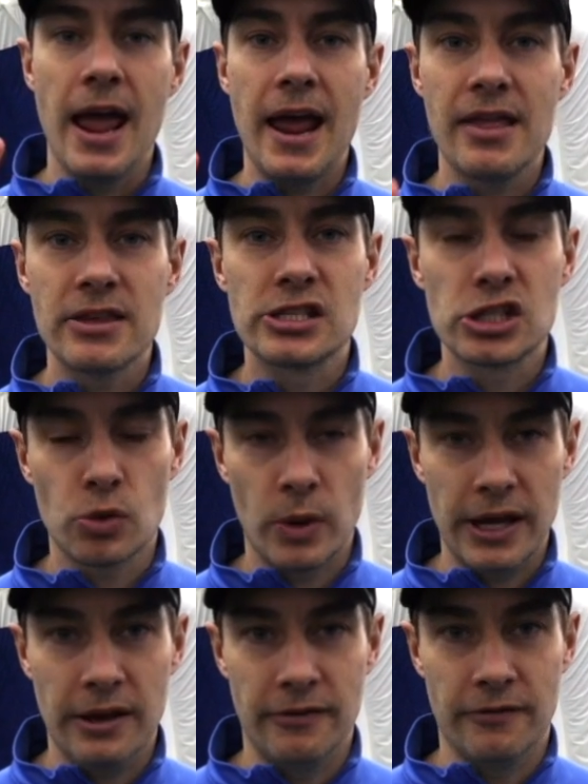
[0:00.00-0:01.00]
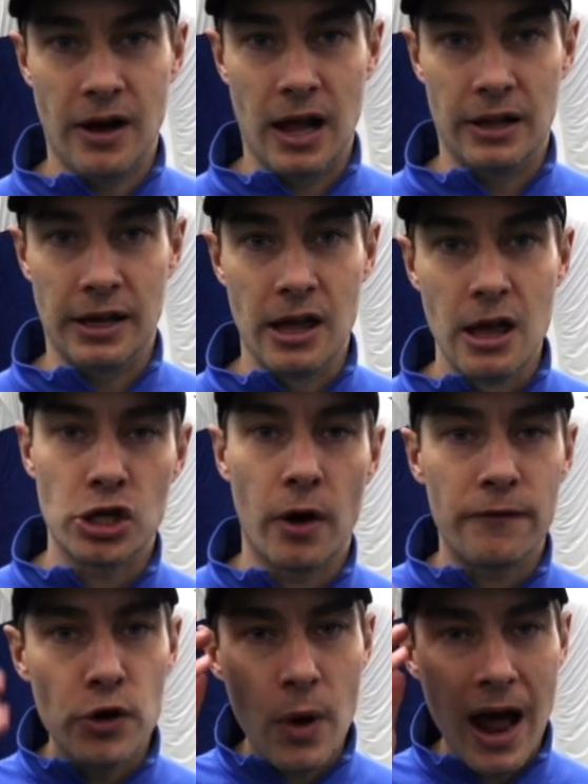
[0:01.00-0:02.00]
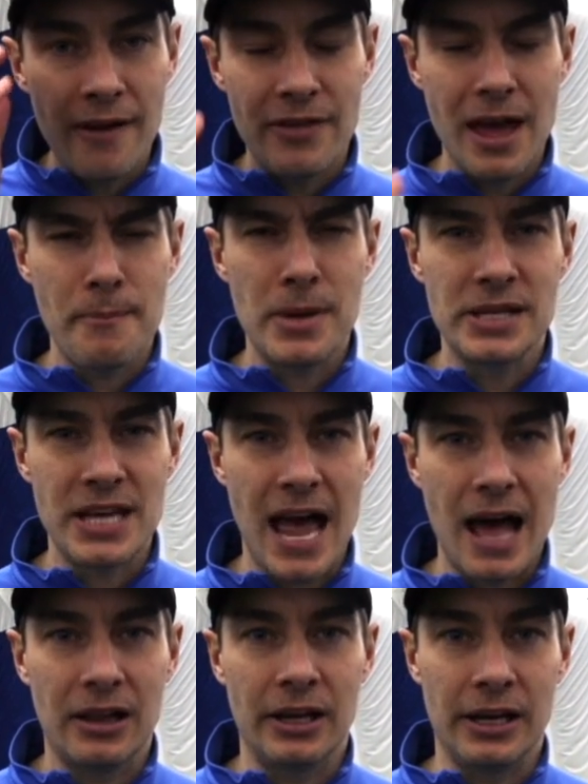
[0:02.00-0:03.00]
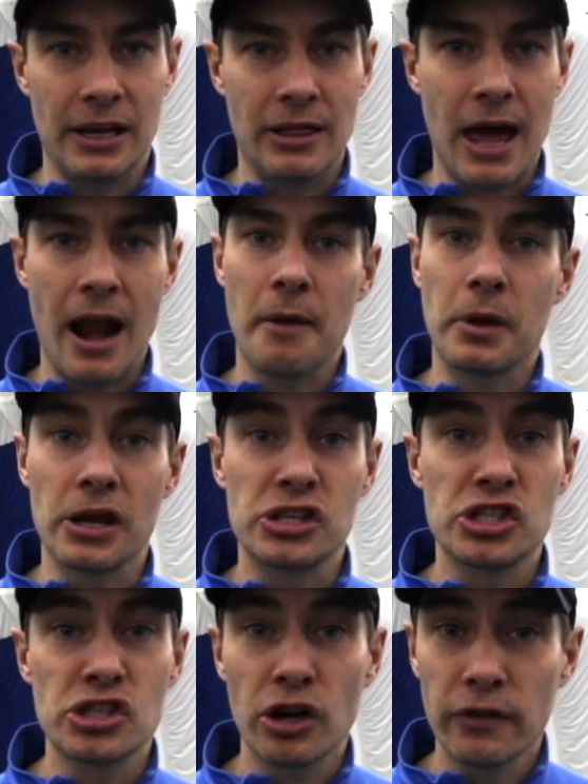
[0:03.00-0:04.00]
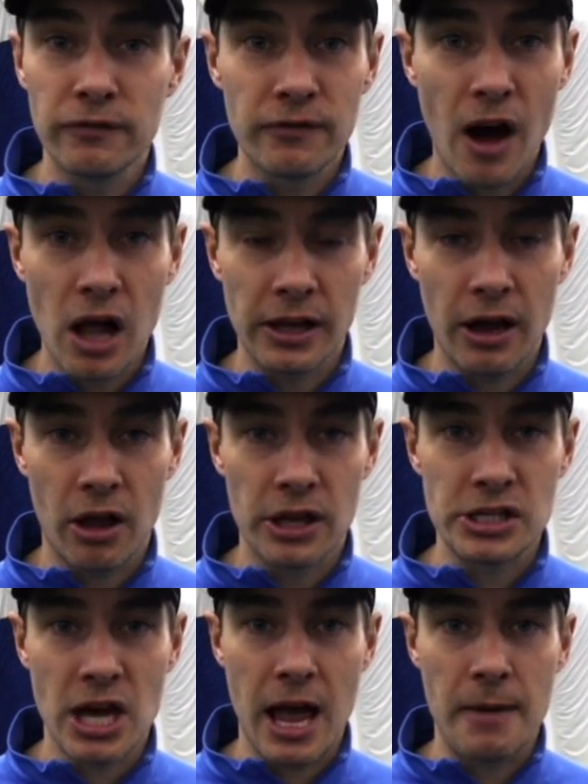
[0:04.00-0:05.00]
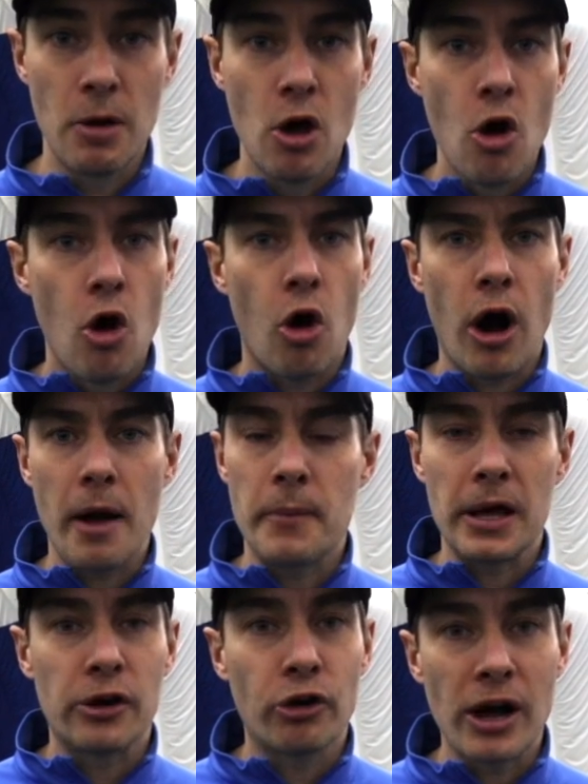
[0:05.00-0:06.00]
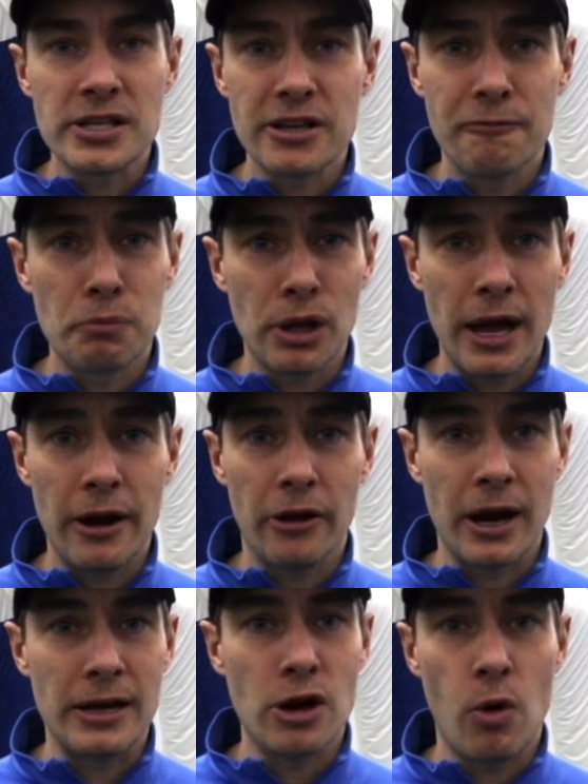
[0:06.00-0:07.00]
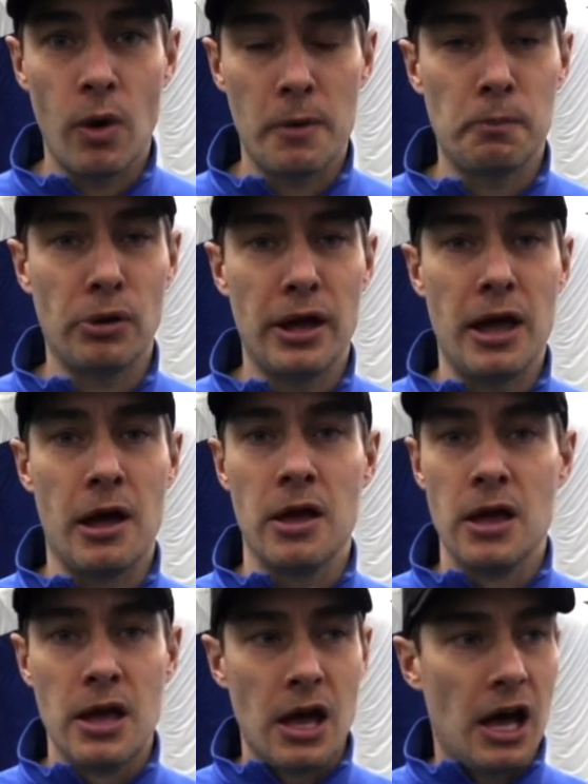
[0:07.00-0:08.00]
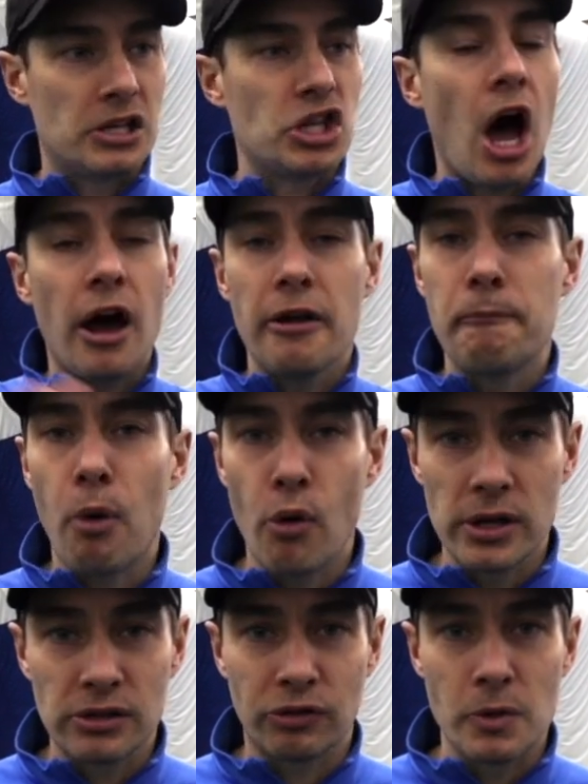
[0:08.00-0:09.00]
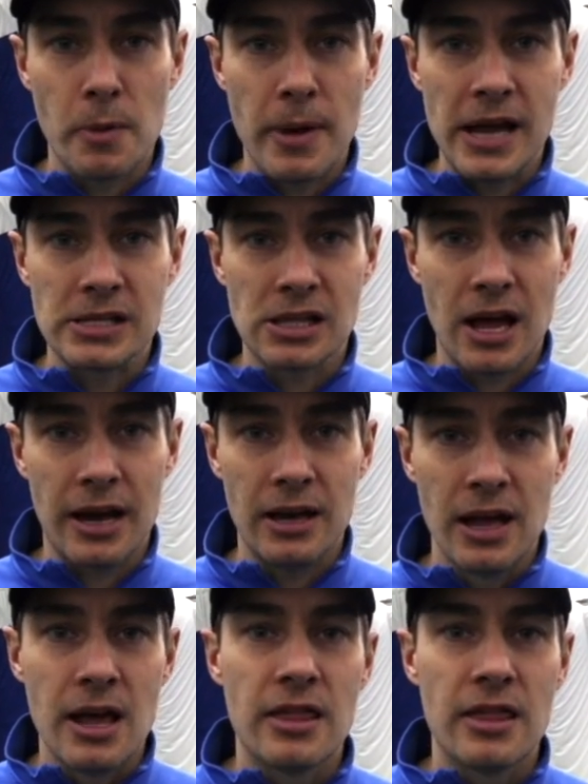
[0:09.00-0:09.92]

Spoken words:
And the swinging volley. So if you have that mentality that I'm going to serve and volley all the time, or I'm an aggressive player and I don't want to play a ton of points from the baseline,